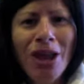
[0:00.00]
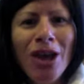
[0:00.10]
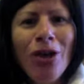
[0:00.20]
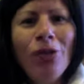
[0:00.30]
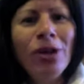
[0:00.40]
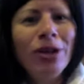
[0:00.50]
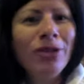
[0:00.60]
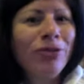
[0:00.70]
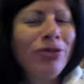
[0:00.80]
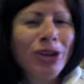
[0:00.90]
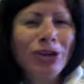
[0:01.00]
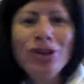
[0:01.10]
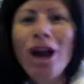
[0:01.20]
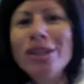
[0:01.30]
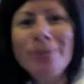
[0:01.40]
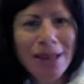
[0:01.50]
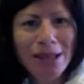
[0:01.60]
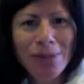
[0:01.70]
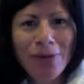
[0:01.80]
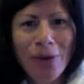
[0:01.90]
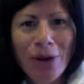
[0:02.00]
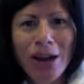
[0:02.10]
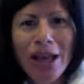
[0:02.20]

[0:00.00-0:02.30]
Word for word: We've you know, talked about this before.